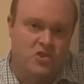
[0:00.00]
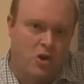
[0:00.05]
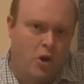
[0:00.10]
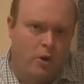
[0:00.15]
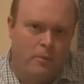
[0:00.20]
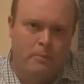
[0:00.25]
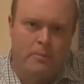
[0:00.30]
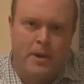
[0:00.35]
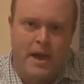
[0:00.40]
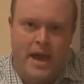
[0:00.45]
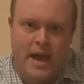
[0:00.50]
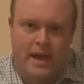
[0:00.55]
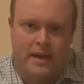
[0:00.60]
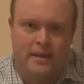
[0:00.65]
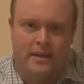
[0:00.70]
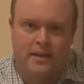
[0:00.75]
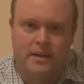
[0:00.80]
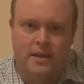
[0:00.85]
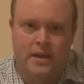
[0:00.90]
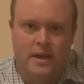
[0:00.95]
Compaq,
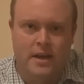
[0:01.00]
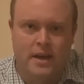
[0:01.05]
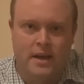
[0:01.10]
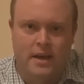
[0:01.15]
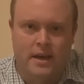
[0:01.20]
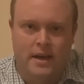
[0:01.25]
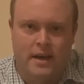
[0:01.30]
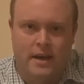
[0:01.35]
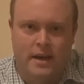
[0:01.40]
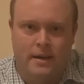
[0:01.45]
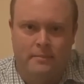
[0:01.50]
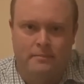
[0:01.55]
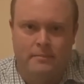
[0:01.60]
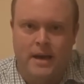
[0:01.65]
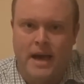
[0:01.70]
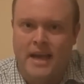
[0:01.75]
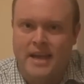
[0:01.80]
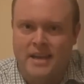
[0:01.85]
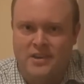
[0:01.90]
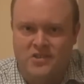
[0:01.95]
um,
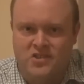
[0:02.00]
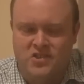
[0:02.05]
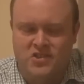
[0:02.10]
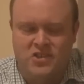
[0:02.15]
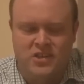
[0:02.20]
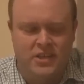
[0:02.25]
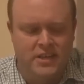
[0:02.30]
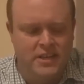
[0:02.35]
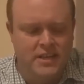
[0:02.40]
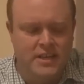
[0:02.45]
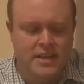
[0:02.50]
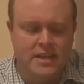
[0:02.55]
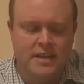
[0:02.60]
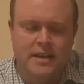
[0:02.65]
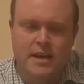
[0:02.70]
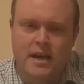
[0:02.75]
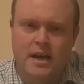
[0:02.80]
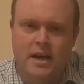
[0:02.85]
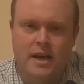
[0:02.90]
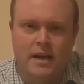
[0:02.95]
AST,
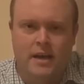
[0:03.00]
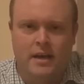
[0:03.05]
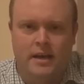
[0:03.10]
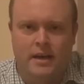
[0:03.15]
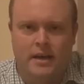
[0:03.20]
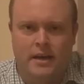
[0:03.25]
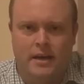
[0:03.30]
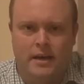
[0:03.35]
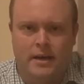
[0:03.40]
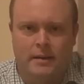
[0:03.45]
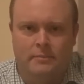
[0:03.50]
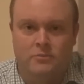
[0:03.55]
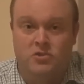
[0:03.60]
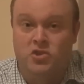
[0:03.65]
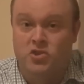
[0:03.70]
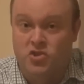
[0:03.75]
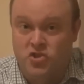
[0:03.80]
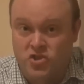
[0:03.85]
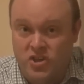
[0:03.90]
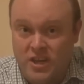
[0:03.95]
um,
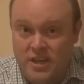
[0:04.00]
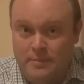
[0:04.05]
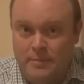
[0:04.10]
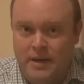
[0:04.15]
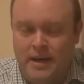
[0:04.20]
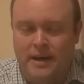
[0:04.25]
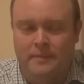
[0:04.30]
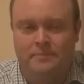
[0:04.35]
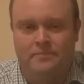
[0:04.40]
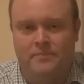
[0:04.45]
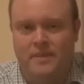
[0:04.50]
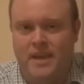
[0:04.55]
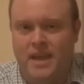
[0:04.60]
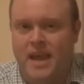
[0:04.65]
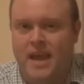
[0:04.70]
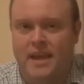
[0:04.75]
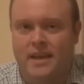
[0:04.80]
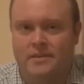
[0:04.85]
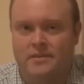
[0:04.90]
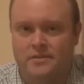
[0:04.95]
Toshiba,
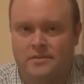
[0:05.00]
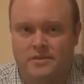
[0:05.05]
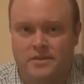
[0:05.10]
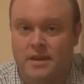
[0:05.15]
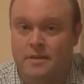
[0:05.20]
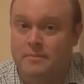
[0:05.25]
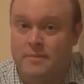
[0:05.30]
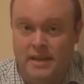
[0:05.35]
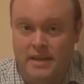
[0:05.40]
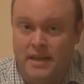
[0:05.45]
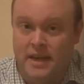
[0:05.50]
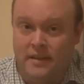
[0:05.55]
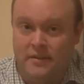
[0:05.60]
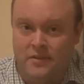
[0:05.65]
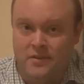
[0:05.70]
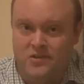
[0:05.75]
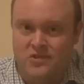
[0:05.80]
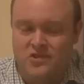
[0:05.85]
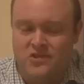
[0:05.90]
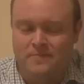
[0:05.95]
and, and many
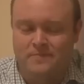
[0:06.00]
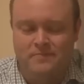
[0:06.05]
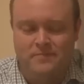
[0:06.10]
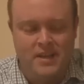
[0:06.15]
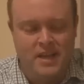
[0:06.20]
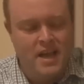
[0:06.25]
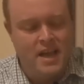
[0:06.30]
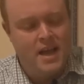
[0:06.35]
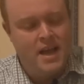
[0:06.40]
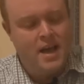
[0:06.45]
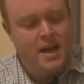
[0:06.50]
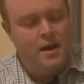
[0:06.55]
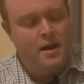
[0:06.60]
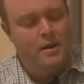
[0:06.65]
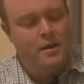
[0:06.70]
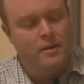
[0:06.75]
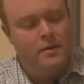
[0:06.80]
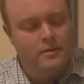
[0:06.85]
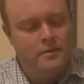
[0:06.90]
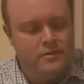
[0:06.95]
others.
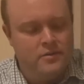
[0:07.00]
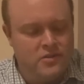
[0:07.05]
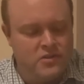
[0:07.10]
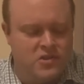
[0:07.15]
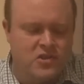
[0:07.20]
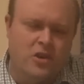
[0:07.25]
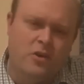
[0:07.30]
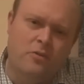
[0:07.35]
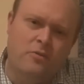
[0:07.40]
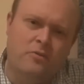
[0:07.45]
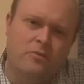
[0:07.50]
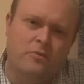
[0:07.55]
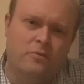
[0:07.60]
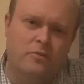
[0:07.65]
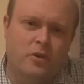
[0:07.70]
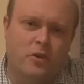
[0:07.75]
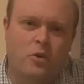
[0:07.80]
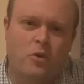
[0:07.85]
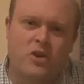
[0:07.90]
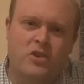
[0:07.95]
So
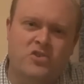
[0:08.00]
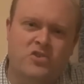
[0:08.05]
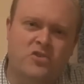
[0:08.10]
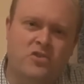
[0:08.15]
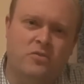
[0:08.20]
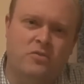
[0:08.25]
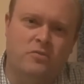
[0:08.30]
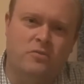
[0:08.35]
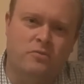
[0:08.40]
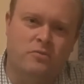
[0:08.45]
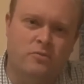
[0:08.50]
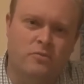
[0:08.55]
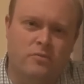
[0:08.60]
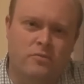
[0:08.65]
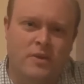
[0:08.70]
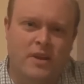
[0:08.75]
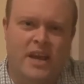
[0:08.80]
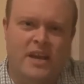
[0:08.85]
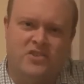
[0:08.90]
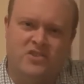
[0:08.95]
the question
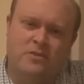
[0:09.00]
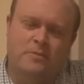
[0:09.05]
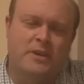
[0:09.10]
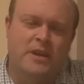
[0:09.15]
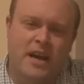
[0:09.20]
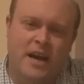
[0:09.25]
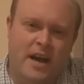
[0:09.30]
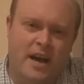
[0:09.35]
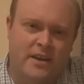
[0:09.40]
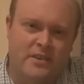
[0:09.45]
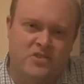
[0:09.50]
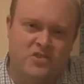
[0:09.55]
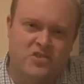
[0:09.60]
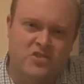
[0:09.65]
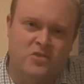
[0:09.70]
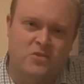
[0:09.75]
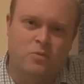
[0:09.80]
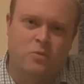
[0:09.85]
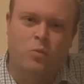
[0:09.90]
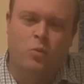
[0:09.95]
has to be
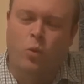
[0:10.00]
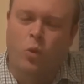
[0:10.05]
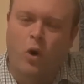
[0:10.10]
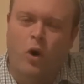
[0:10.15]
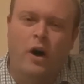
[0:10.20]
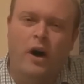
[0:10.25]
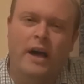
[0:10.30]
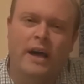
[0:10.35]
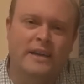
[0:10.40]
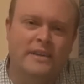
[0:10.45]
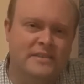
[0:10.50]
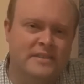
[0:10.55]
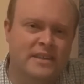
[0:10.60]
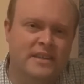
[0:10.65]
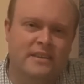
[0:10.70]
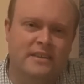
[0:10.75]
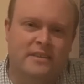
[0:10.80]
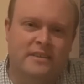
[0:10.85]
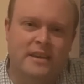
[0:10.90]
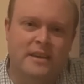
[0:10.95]
asked why
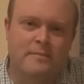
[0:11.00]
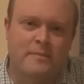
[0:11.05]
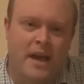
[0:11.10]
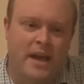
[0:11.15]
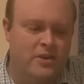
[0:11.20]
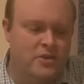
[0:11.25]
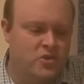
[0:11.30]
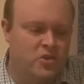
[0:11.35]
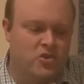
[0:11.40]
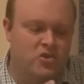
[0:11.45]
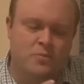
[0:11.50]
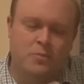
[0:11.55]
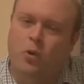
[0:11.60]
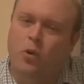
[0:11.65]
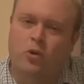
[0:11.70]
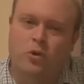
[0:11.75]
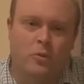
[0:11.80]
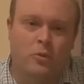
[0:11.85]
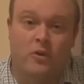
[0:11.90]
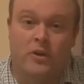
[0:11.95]
did the Macintosh
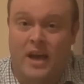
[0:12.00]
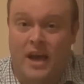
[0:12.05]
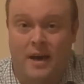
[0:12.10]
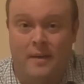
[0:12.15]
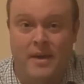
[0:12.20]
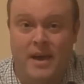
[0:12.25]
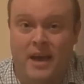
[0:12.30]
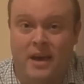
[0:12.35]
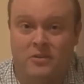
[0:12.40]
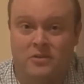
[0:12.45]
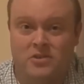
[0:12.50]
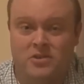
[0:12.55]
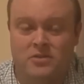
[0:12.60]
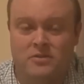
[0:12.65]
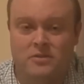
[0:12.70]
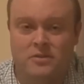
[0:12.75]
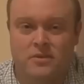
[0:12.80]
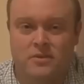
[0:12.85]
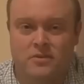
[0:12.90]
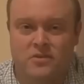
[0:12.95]
Portable come out
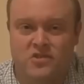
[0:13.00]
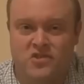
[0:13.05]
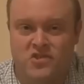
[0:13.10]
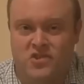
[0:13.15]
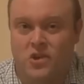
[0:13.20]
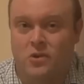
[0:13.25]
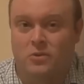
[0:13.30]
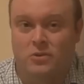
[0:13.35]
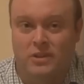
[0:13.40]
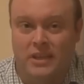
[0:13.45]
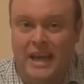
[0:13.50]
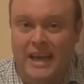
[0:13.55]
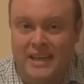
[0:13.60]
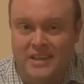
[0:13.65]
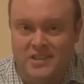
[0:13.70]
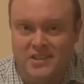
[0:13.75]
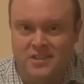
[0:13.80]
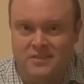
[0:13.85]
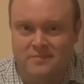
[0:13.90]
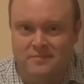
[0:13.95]
so
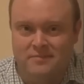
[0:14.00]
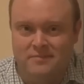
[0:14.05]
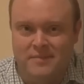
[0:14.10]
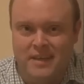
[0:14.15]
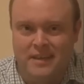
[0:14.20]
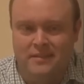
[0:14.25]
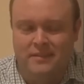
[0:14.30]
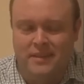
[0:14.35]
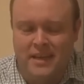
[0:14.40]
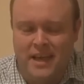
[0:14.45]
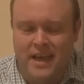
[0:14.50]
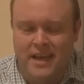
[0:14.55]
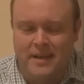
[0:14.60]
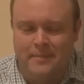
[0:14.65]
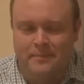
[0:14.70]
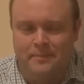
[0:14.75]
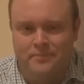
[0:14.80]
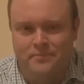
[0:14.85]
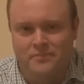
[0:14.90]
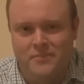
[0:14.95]
late in the game?